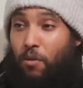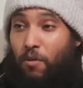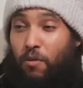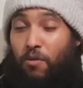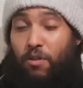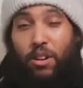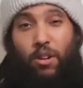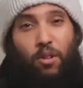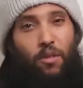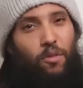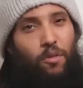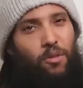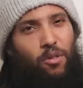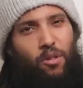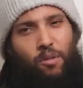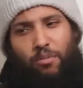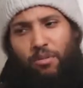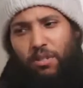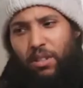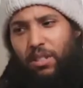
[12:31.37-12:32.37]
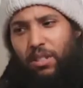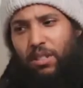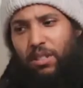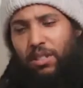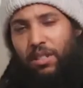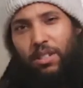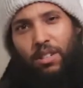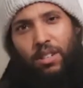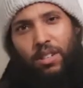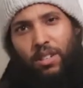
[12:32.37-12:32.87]
3 or 4
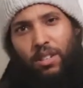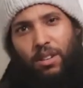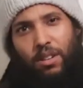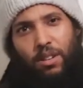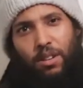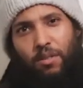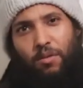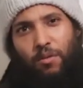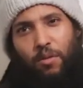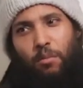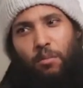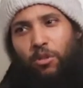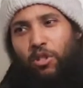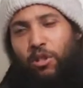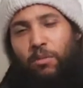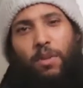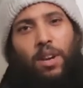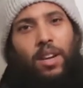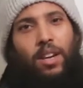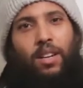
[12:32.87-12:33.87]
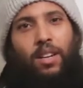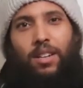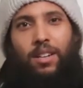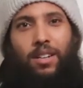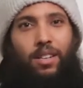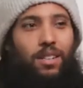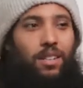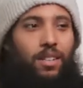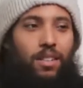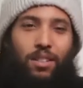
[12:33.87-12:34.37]
prisons, from
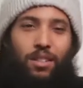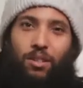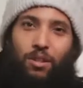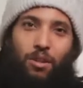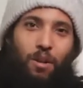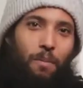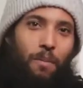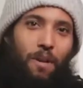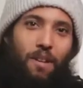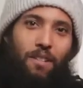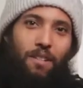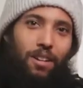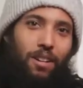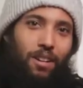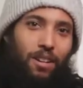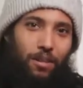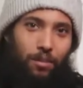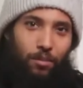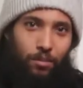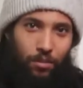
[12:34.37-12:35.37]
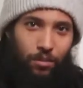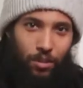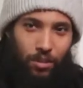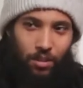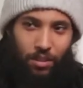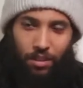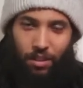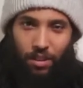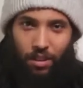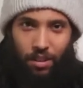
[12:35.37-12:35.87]
Jamaica to America.
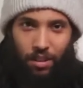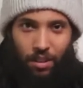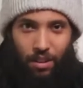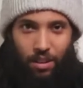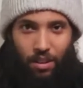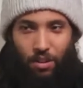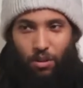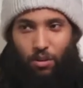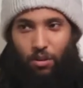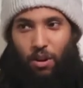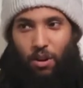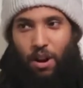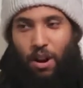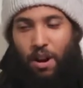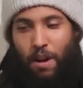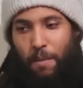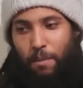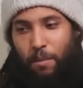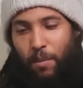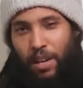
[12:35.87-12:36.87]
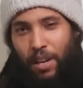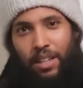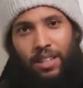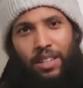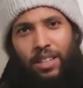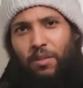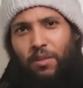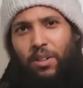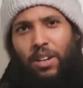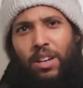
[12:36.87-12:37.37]

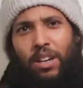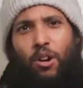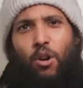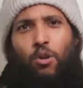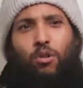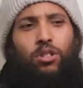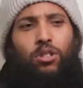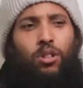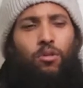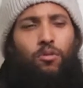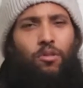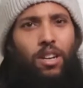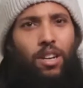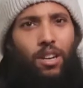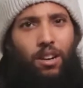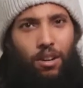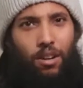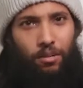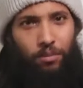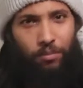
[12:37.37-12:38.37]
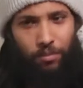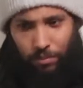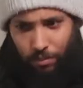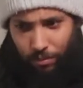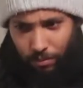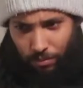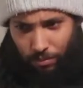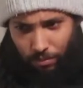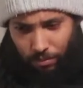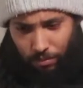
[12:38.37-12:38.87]
And even in Costa Rica,
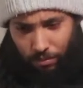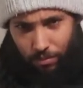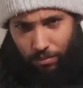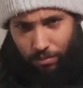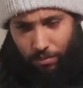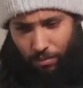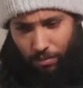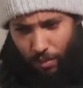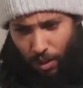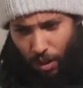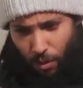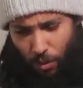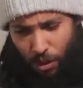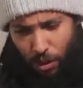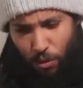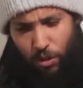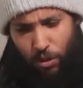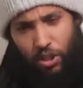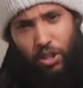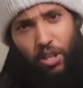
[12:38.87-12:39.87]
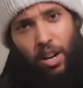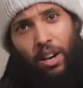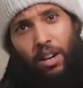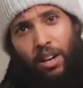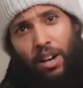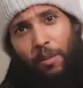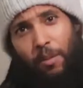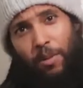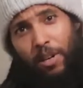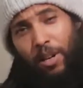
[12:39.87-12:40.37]
when he was young
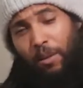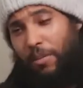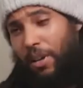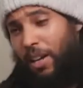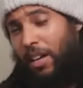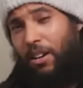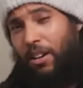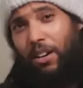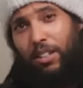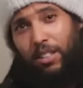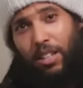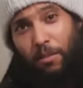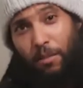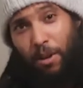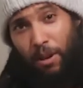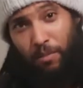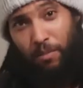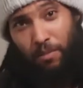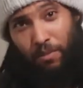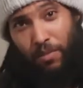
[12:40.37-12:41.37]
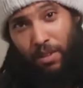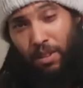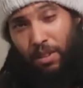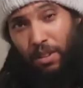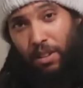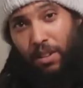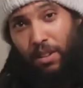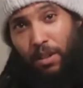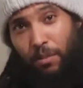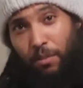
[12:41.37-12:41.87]
coming up, they locked him up
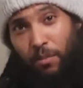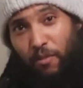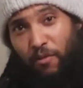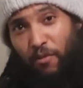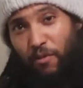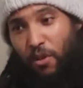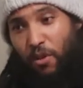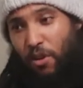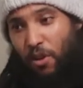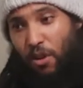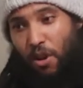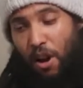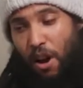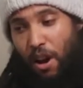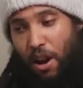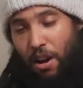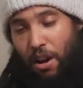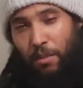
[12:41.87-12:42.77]
for,